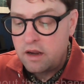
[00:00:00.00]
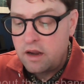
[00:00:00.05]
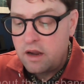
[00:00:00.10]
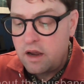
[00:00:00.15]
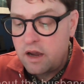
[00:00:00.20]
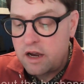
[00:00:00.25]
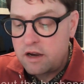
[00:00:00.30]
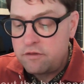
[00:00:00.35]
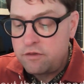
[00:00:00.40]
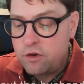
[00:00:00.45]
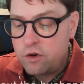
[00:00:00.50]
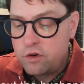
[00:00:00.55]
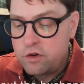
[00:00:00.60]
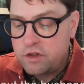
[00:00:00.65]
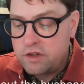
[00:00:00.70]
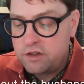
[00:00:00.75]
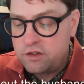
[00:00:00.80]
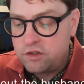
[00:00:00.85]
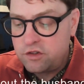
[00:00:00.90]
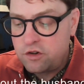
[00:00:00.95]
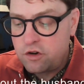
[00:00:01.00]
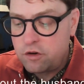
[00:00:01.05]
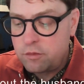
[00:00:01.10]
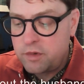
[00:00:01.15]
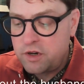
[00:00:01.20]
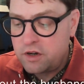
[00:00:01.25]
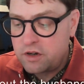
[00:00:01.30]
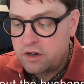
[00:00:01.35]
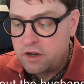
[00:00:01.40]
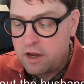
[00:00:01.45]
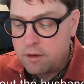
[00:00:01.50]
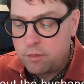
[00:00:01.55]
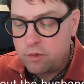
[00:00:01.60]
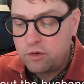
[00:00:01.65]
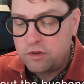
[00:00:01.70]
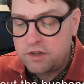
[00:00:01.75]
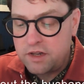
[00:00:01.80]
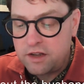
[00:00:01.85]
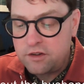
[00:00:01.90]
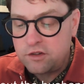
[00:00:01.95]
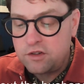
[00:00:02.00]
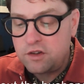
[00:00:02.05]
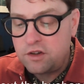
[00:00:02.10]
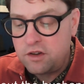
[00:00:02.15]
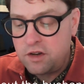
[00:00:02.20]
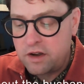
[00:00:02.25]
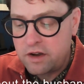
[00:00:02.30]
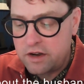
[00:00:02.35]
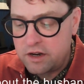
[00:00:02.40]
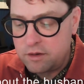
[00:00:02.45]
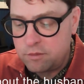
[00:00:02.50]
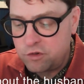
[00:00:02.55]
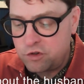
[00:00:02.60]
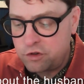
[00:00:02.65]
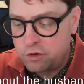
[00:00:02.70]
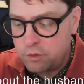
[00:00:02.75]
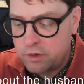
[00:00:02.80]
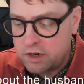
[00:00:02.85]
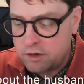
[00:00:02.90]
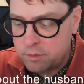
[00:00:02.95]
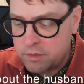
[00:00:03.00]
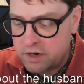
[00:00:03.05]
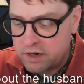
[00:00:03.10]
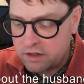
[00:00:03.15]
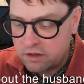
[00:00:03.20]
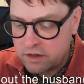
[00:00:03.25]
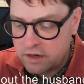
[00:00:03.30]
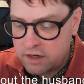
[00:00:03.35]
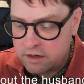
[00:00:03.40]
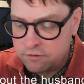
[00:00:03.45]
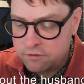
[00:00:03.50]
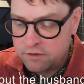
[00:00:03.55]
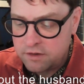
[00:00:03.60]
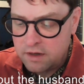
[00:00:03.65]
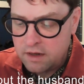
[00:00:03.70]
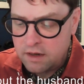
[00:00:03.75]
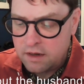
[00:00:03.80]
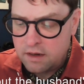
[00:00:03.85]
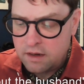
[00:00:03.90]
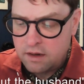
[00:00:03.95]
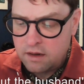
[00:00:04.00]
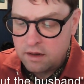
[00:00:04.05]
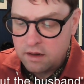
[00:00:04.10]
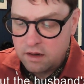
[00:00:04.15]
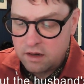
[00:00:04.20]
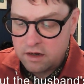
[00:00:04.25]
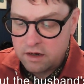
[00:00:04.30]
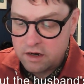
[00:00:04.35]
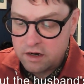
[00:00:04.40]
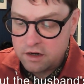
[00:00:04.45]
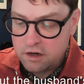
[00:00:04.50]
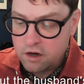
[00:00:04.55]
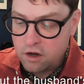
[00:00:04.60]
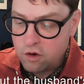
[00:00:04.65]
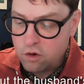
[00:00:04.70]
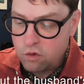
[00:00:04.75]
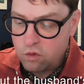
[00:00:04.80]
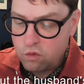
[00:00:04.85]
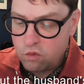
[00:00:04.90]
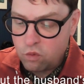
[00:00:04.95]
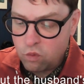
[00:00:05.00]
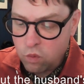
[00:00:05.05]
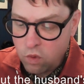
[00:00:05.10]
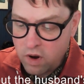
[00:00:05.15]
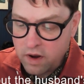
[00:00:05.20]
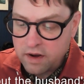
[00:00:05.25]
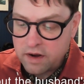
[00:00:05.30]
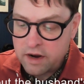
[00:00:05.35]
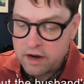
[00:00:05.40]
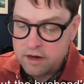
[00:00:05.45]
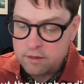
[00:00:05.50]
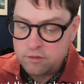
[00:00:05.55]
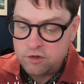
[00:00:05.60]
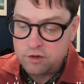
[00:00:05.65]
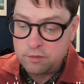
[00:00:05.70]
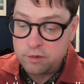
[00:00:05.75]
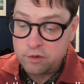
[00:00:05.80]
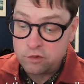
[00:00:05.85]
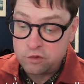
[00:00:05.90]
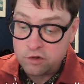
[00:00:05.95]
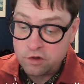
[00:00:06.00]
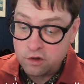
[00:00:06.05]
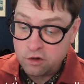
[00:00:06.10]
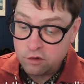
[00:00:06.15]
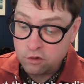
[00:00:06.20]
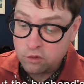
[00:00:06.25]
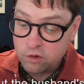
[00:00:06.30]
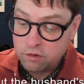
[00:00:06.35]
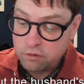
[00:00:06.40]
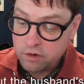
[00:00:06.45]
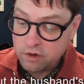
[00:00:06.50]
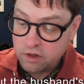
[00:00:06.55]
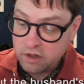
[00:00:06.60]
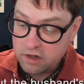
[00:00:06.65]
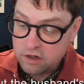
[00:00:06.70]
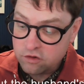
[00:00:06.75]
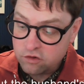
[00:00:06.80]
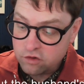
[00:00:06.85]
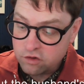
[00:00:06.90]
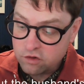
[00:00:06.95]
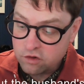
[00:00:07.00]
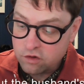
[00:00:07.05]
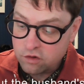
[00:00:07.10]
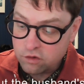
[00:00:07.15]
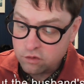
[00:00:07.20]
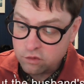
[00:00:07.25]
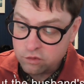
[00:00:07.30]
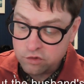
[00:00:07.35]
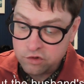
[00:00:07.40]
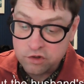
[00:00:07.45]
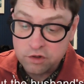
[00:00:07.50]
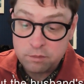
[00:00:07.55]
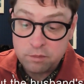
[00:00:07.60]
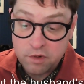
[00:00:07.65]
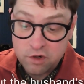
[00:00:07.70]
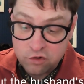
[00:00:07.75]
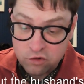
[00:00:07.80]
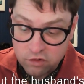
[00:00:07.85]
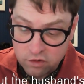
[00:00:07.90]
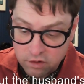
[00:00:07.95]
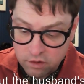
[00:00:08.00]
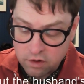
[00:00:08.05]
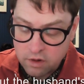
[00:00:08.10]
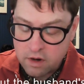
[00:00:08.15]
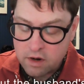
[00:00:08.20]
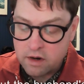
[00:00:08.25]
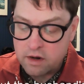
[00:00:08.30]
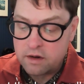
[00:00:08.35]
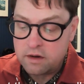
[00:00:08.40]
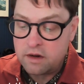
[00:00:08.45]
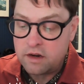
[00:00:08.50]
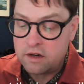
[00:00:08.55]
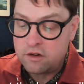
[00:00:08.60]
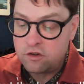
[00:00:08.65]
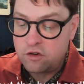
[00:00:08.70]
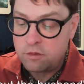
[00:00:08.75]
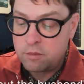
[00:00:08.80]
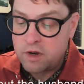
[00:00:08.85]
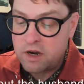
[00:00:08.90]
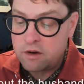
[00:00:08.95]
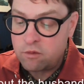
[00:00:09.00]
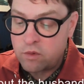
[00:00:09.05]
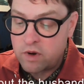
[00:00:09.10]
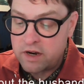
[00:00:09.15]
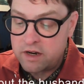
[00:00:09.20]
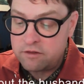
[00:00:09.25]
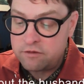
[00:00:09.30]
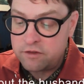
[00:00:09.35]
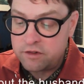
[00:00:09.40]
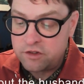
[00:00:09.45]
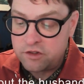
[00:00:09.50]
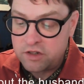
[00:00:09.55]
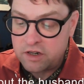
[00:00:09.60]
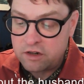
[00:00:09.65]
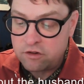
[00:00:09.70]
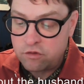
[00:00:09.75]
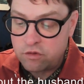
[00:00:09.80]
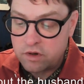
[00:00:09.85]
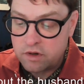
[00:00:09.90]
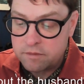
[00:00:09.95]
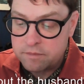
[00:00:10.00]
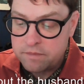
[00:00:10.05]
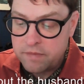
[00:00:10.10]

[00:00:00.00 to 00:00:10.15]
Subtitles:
I've heard this sermon a couple dozen times throughout my life, and I know what I'm supposed to do in relation to submission to God and to my wife, etc.